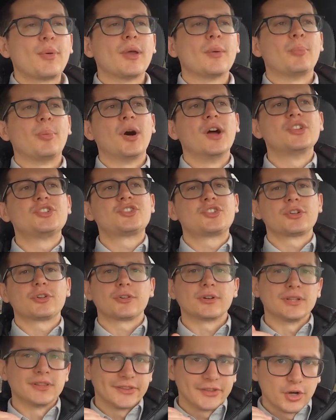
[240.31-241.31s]
bit
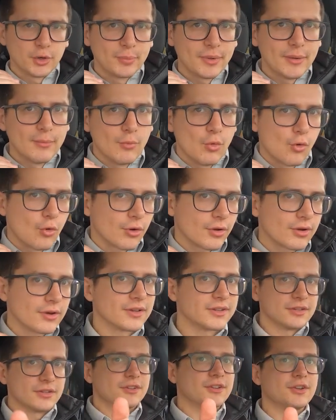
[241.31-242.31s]
punchier, a little bit
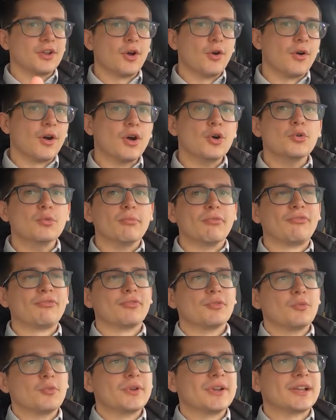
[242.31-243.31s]
more, you know, oomph
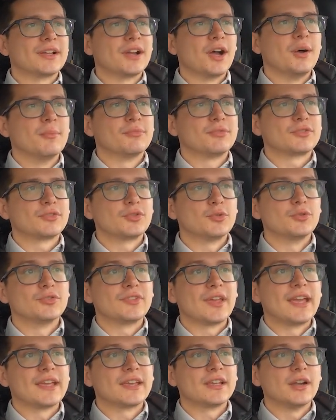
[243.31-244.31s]
when it comes
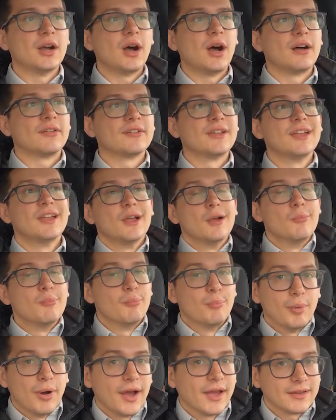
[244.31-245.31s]
to taking off,
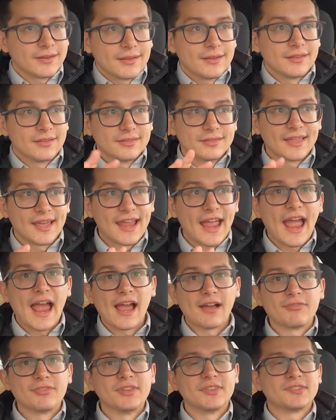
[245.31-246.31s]
but they
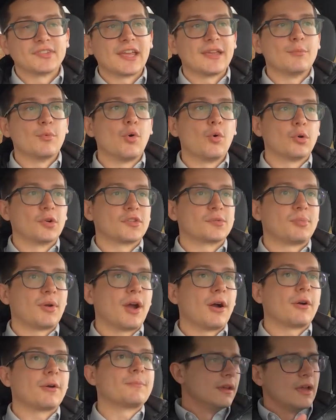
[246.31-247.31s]
have the same
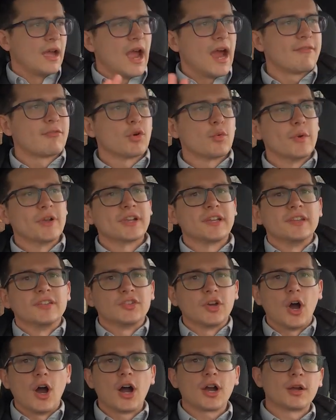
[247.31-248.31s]
horsepower. Everyone
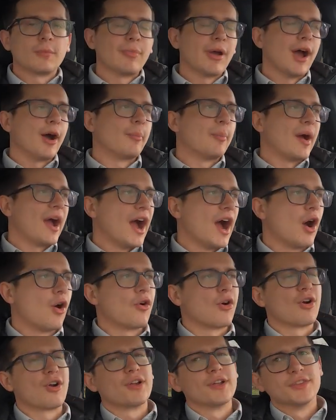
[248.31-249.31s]
can talk about
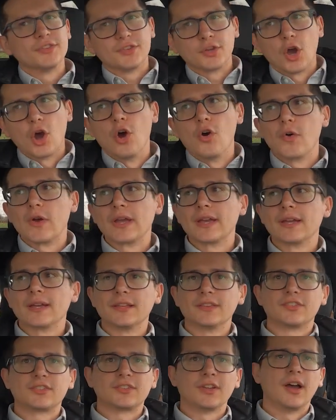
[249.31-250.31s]
power and
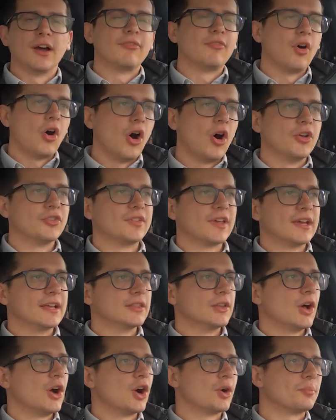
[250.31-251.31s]
towing and stuff all day
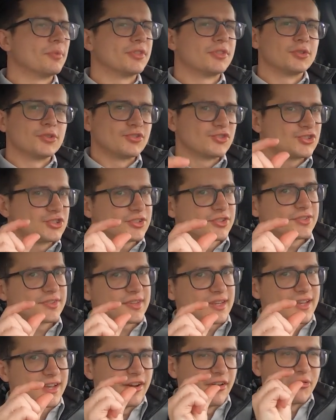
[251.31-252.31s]
long, but there's
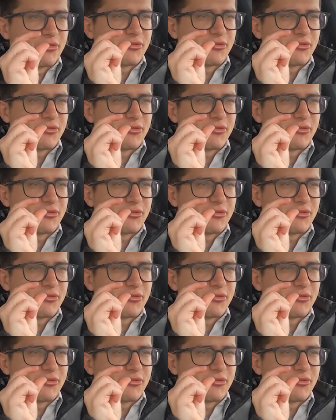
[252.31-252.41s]
just a